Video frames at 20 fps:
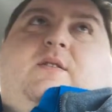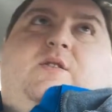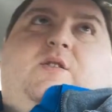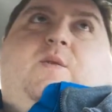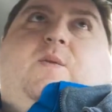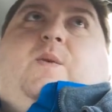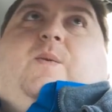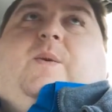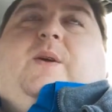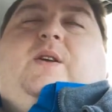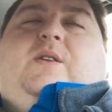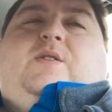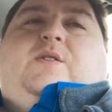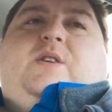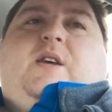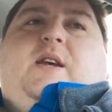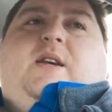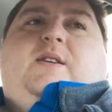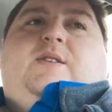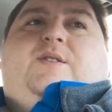so what we
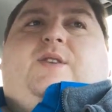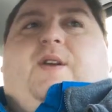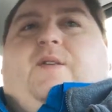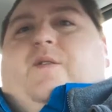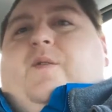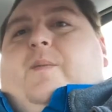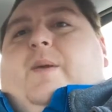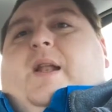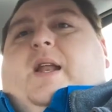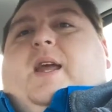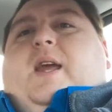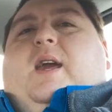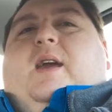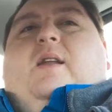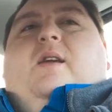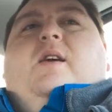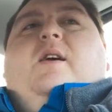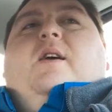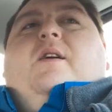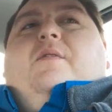say is, like, for
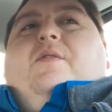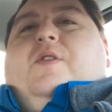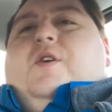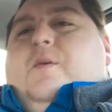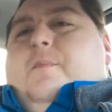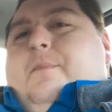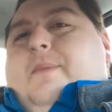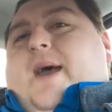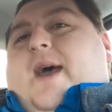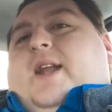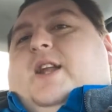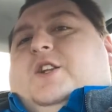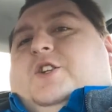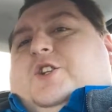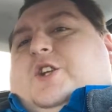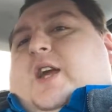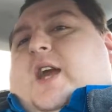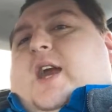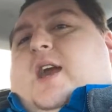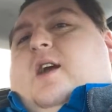Medicaid, they're
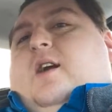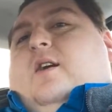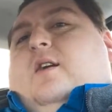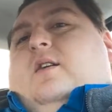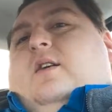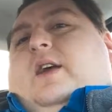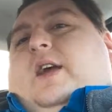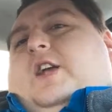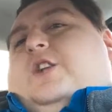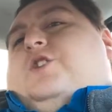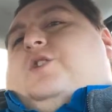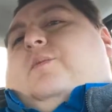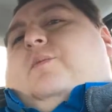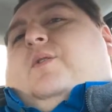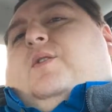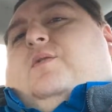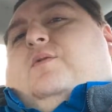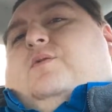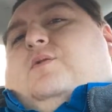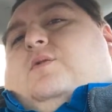managed care
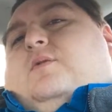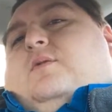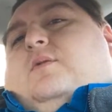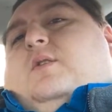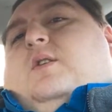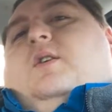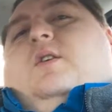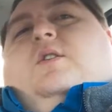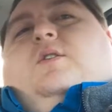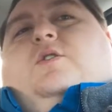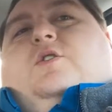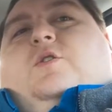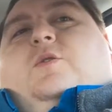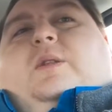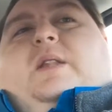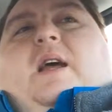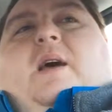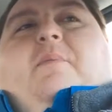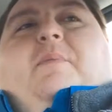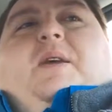HMOs. So
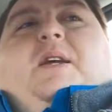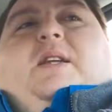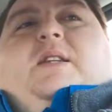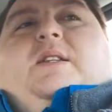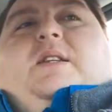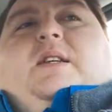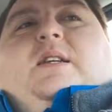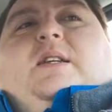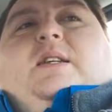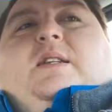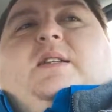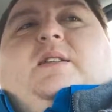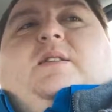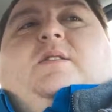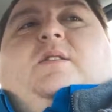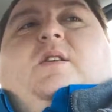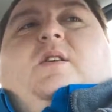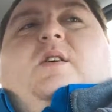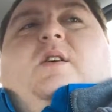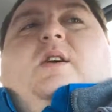what that means
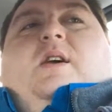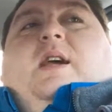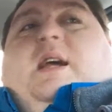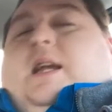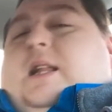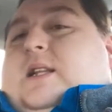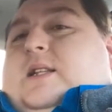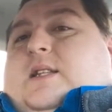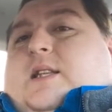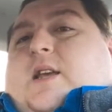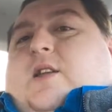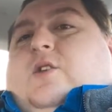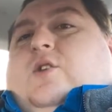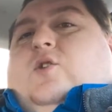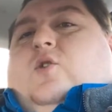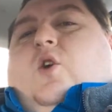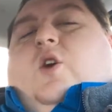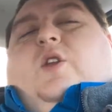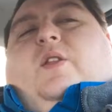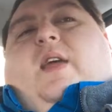is, in the state of New
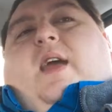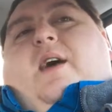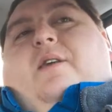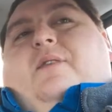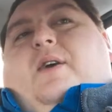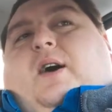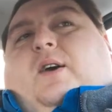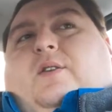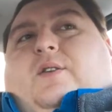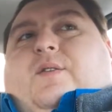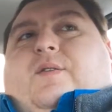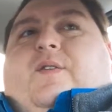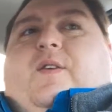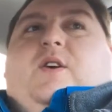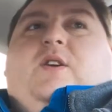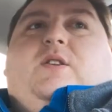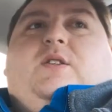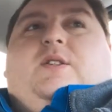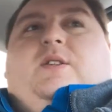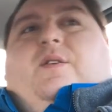York, they have Health
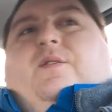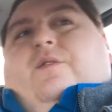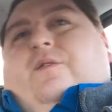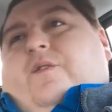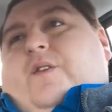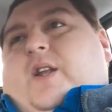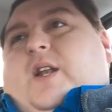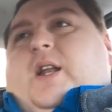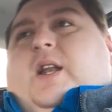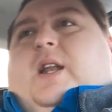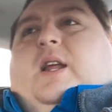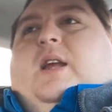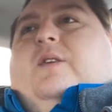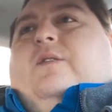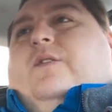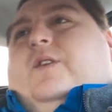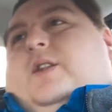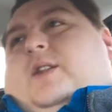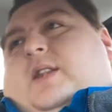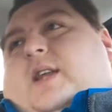First, Affinity,
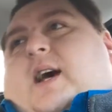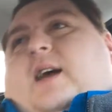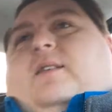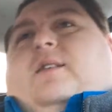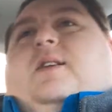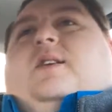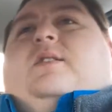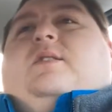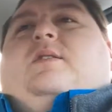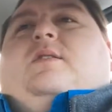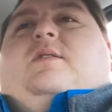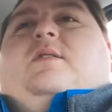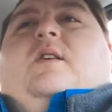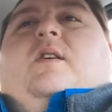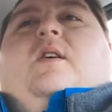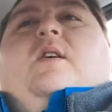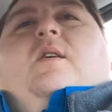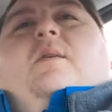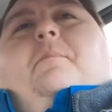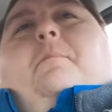Fidelis,
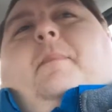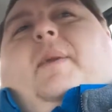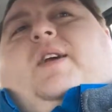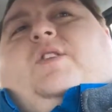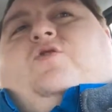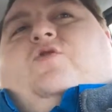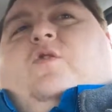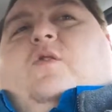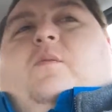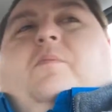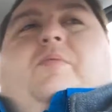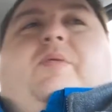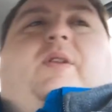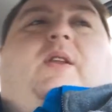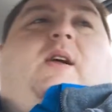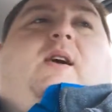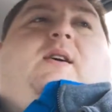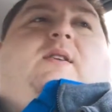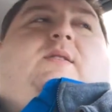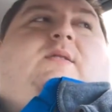Metro
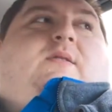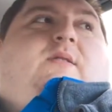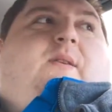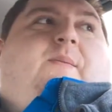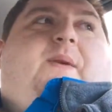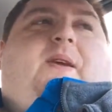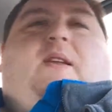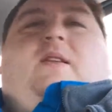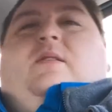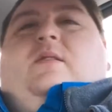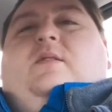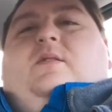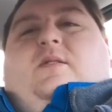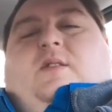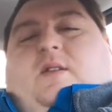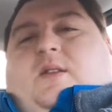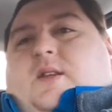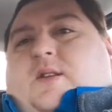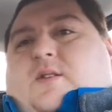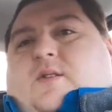Plus. I mean,
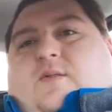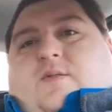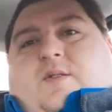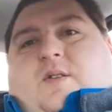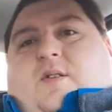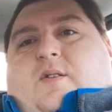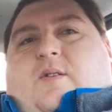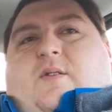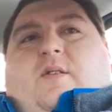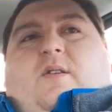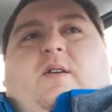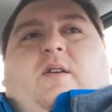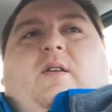the list goes on.